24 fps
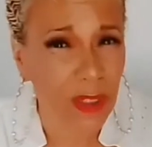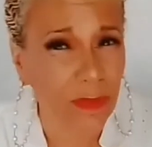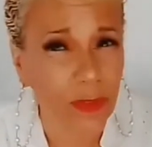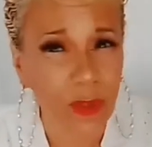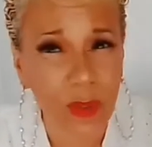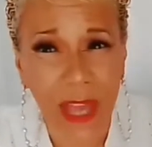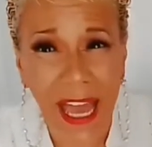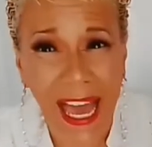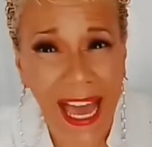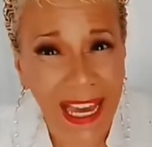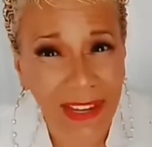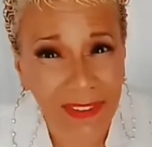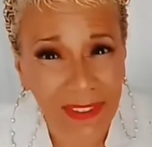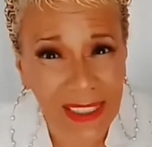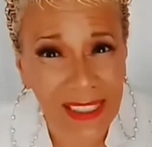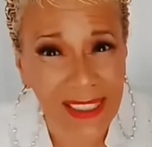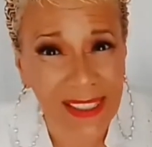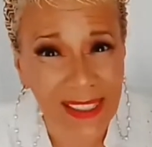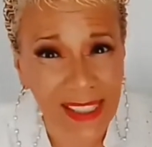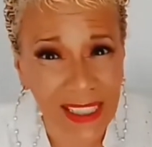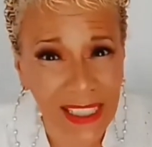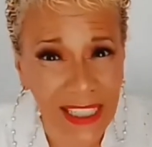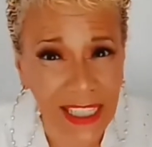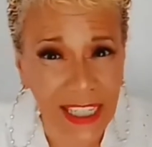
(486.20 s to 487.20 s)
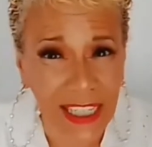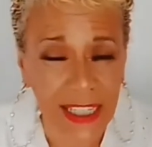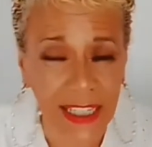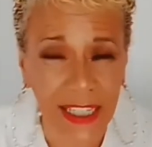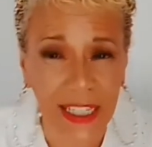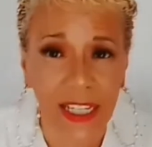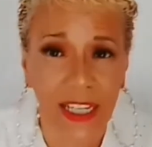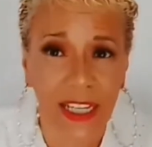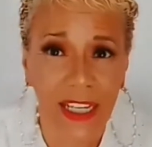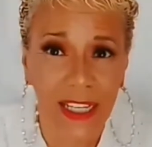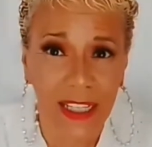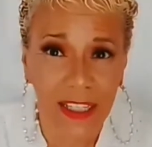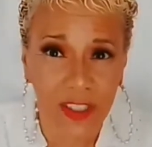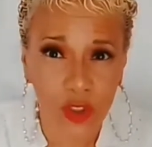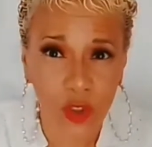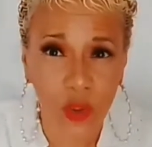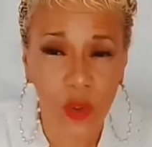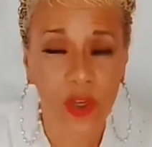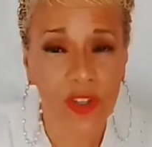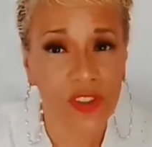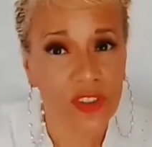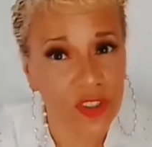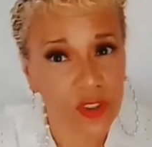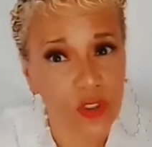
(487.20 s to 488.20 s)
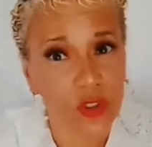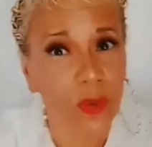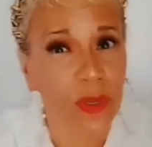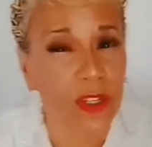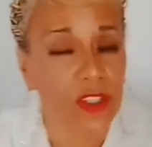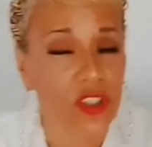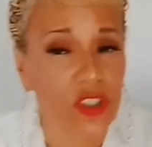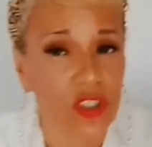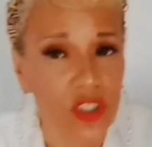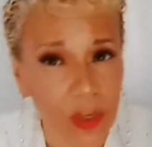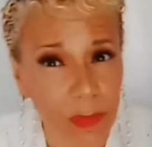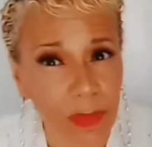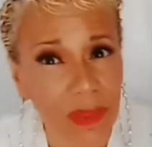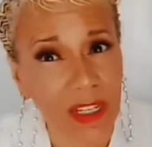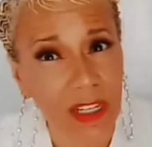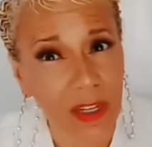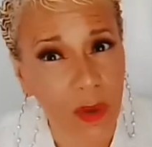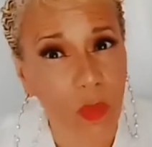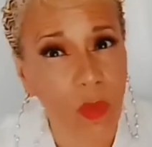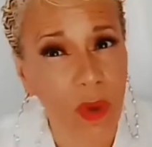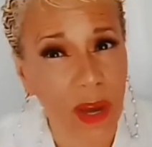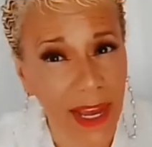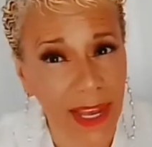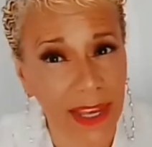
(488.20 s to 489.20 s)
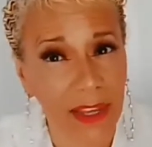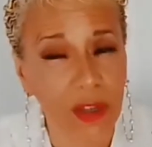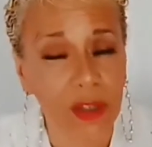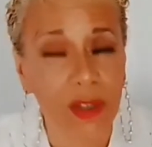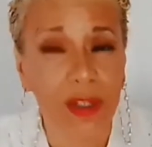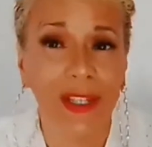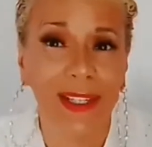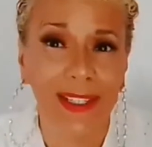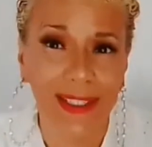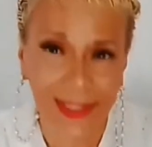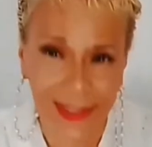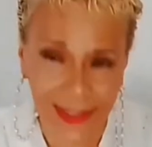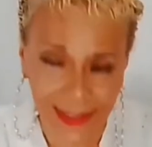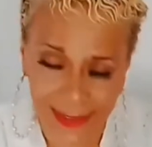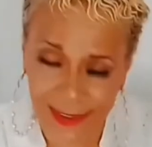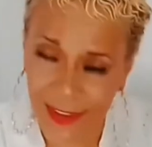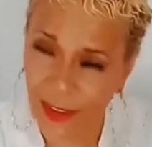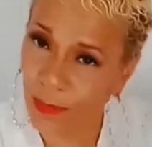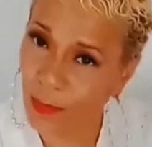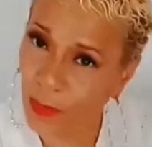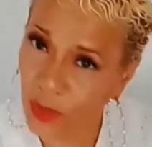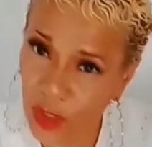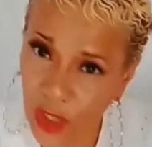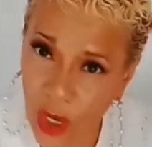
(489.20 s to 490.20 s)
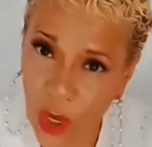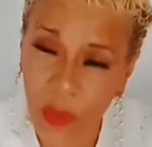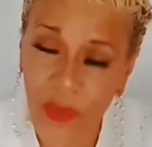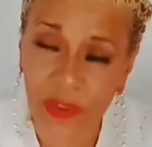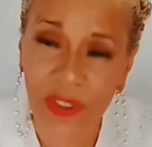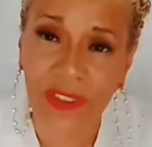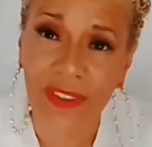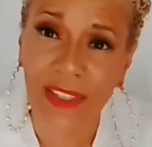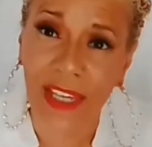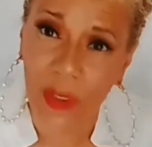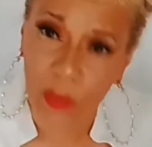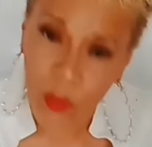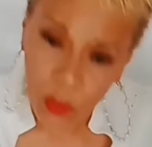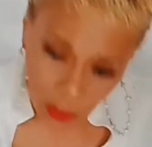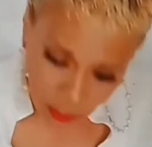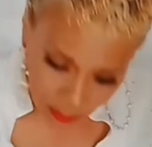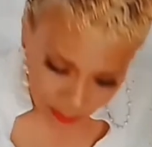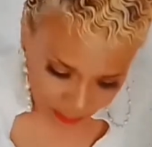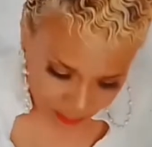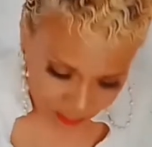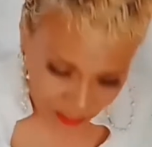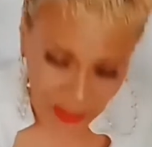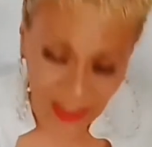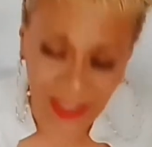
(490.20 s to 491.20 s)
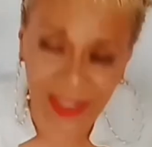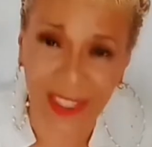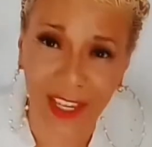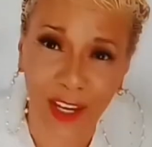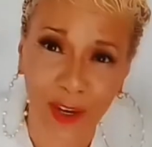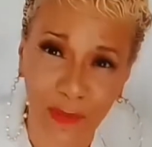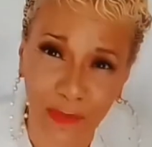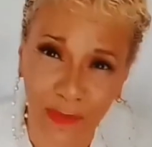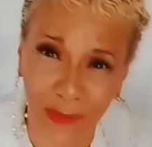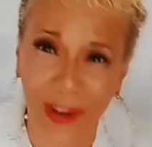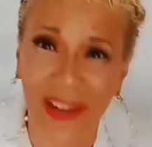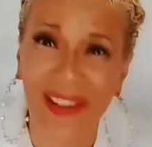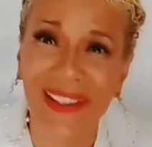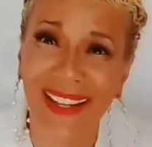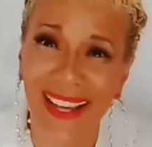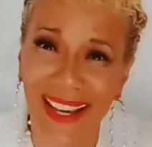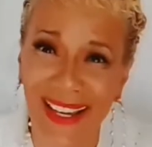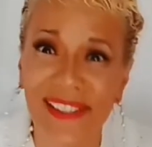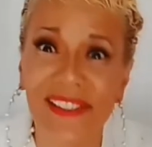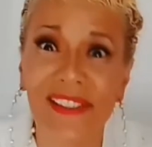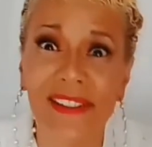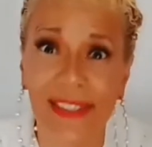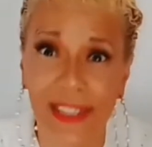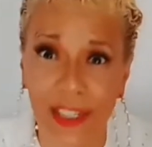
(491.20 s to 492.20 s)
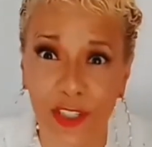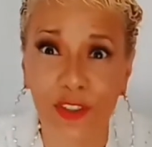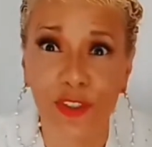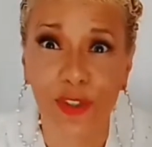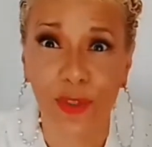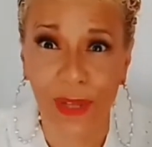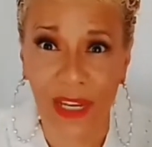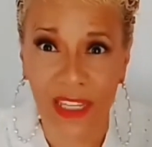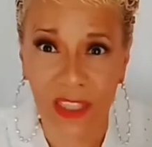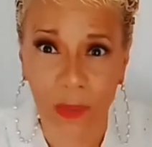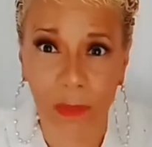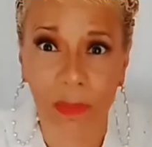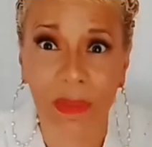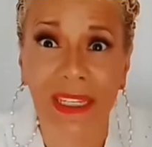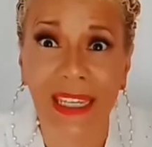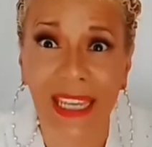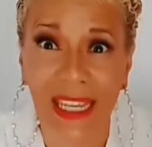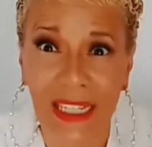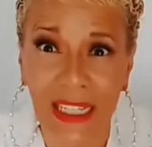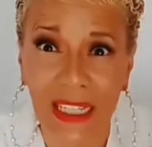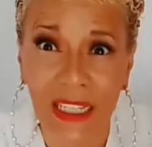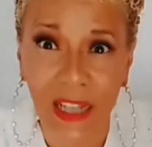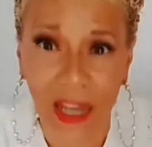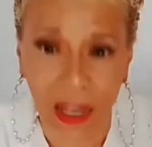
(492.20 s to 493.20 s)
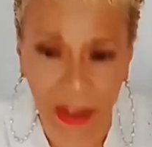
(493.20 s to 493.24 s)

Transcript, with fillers: if you haven't seen your situationship in a while, know that they will be there front and center at the beginning